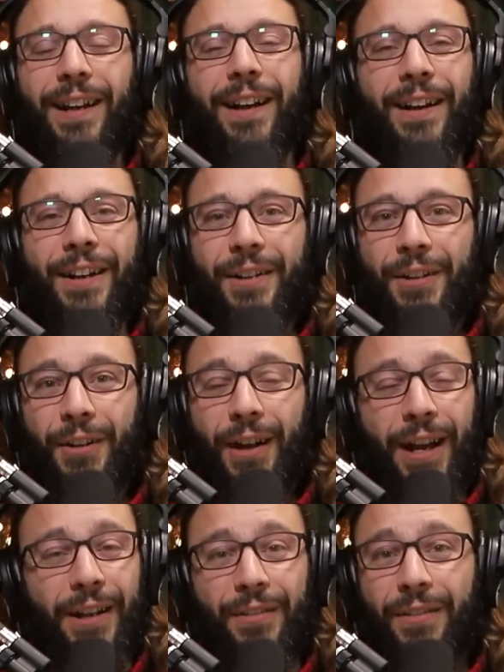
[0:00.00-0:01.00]
Uh,
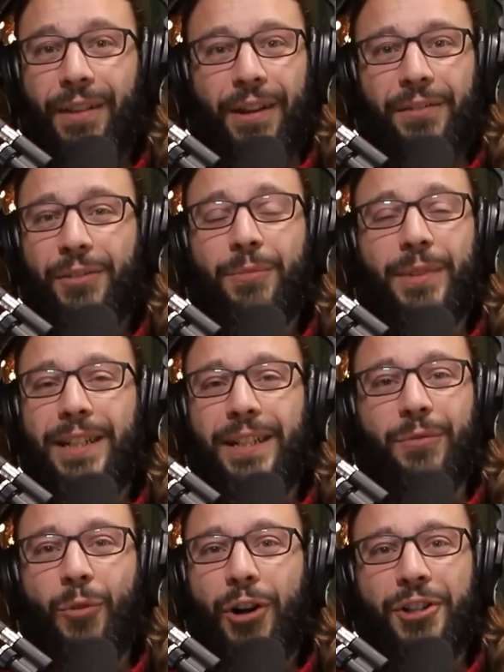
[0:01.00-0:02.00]
I assume that
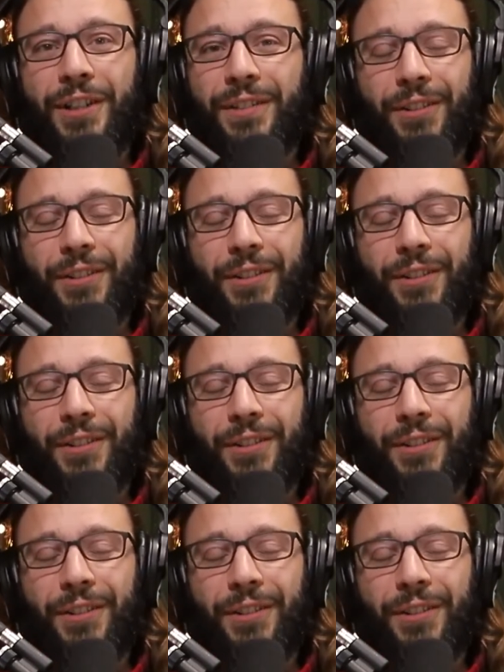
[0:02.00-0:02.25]
he's watching.